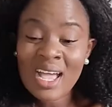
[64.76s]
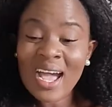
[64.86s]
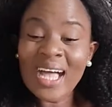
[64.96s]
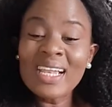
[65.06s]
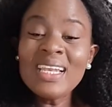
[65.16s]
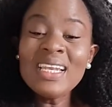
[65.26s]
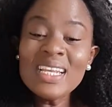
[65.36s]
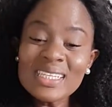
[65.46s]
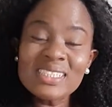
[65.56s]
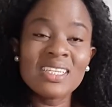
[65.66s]
at
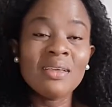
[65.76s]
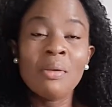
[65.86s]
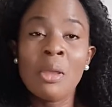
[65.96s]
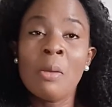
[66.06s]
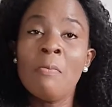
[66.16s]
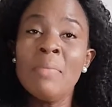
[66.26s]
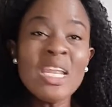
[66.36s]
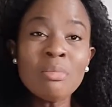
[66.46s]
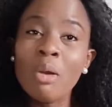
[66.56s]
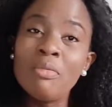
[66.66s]
least
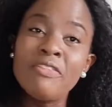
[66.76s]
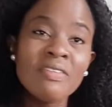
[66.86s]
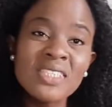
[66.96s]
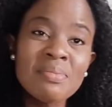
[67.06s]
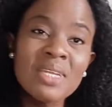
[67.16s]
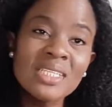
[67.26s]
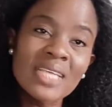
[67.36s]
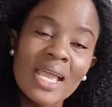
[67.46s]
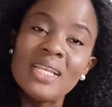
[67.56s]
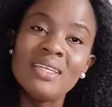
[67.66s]
minimum 15 minutes
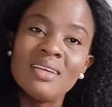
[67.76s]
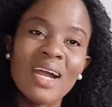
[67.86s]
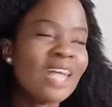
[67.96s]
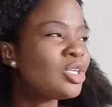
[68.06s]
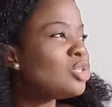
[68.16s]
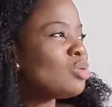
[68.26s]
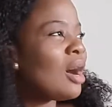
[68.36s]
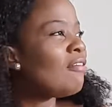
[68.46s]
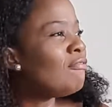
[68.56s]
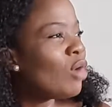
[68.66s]
early. I try to
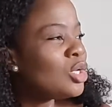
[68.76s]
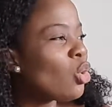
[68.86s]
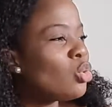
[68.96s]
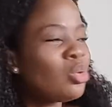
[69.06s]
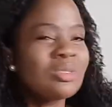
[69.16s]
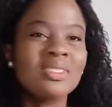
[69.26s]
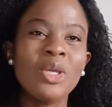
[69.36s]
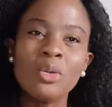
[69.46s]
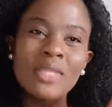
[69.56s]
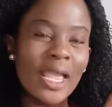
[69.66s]
avoid all those
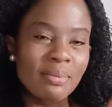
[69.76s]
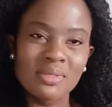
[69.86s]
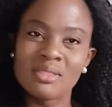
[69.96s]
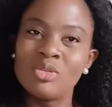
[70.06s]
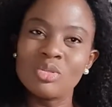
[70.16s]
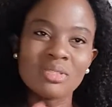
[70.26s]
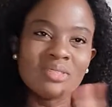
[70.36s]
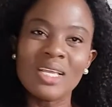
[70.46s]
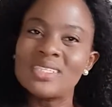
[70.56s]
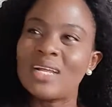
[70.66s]
stereotypes, those
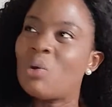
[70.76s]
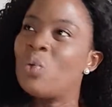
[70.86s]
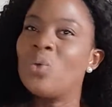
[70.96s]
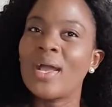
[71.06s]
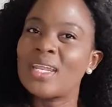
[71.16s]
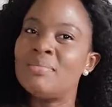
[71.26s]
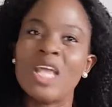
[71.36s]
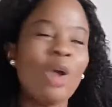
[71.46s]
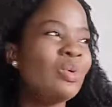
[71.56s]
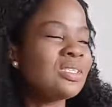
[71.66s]
things I always look at them. They
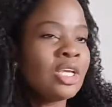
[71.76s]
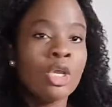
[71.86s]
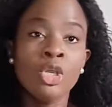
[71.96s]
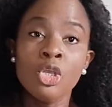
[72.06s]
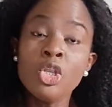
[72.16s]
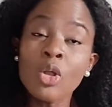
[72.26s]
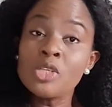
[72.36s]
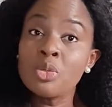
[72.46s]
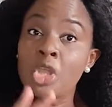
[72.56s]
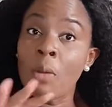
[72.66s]
always, you know, because
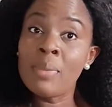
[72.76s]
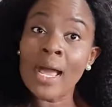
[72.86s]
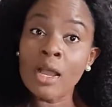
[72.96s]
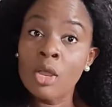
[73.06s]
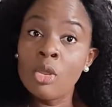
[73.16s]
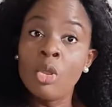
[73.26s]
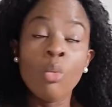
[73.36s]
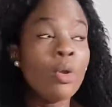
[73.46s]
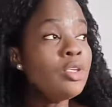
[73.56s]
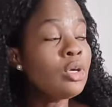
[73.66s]
when you're black,
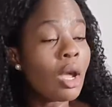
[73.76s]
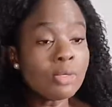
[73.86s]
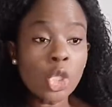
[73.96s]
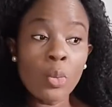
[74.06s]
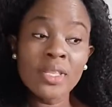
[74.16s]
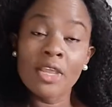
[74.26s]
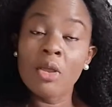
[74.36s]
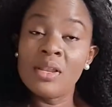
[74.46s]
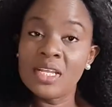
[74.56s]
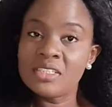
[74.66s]
when you come somewhere that
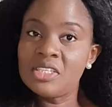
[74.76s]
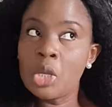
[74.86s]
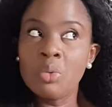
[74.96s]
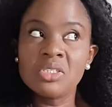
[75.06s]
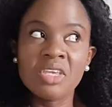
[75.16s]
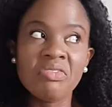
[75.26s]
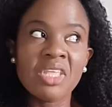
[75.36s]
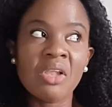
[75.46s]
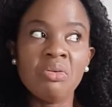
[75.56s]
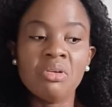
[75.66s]
you're late, they always give you
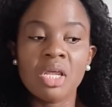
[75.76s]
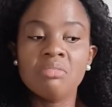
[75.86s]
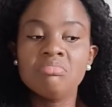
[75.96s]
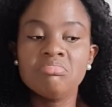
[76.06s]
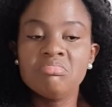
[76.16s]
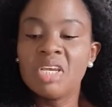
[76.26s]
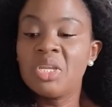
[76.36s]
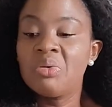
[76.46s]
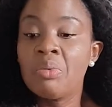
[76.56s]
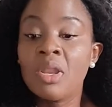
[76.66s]
that look like,
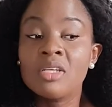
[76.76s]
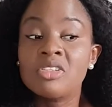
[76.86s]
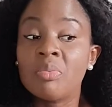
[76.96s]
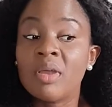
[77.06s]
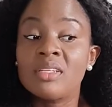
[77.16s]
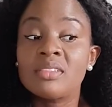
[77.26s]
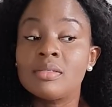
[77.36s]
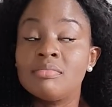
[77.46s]
anyway, we're not surprised.